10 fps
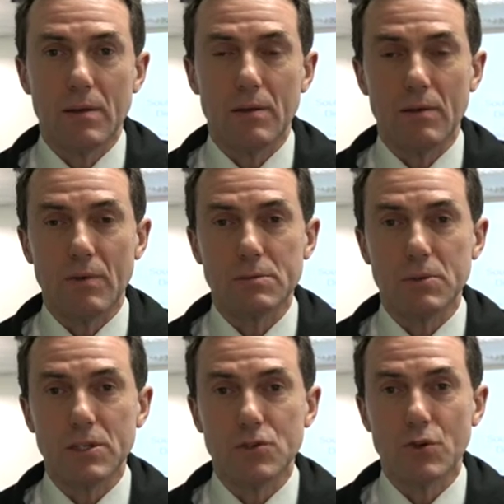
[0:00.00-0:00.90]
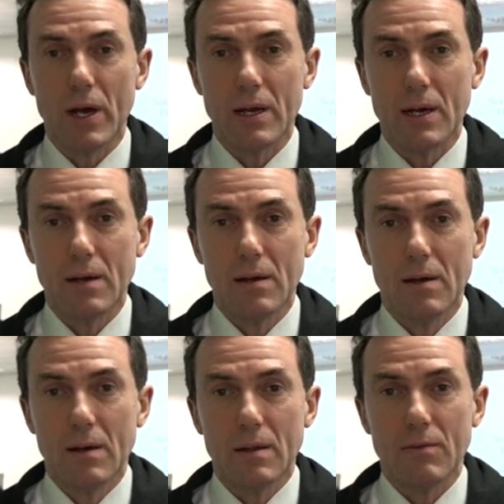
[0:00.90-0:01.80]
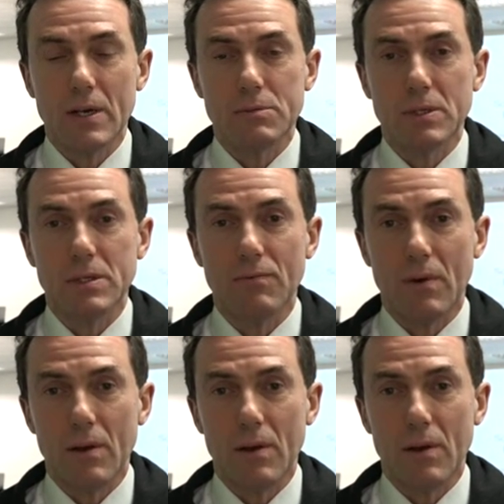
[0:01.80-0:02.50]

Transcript: the investment in training, the investment in,